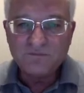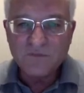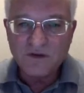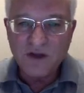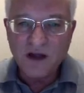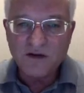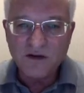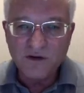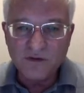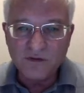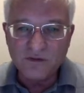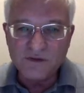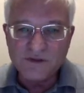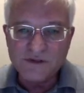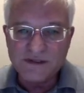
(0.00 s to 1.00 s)
Dr.
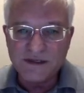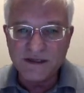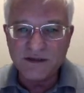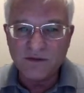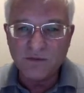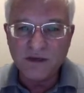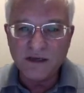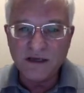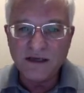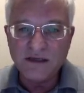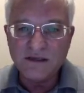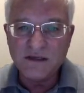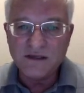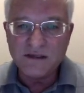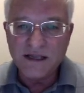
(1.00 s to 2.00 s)
Newton said that we
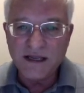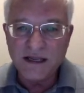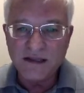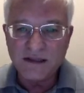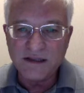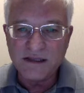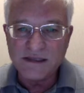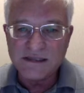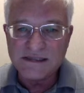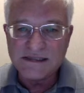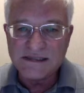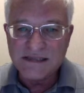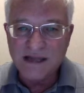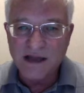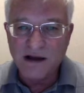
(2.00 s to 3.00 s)
need to take the
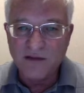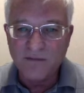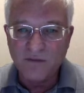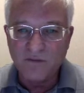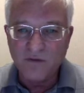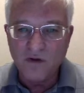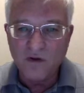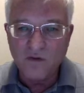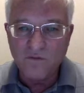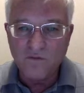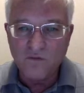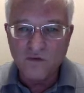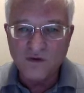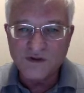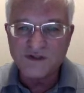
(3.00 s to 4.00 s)
sum of all
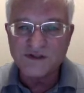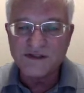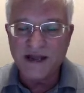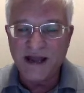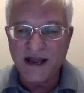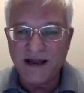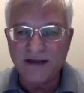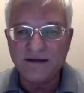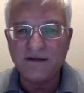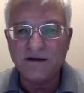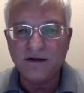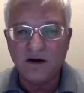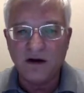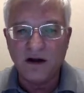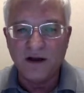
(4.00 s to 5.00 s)
forces
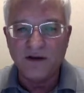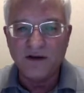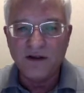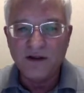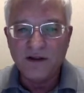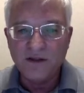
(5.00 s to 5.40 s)
acting on